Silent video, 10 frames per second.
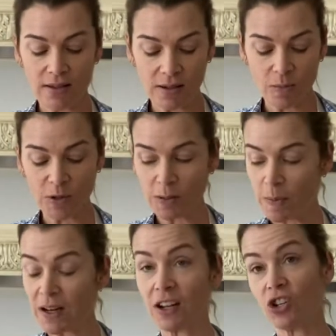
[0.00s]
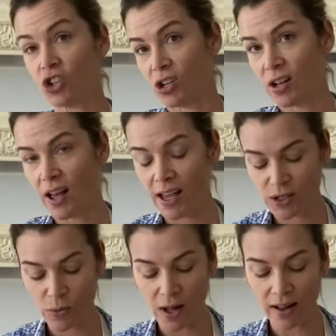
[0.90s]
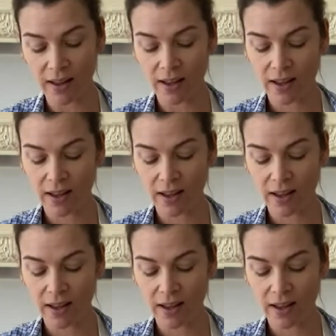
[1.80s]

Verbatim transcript: some spinach as well,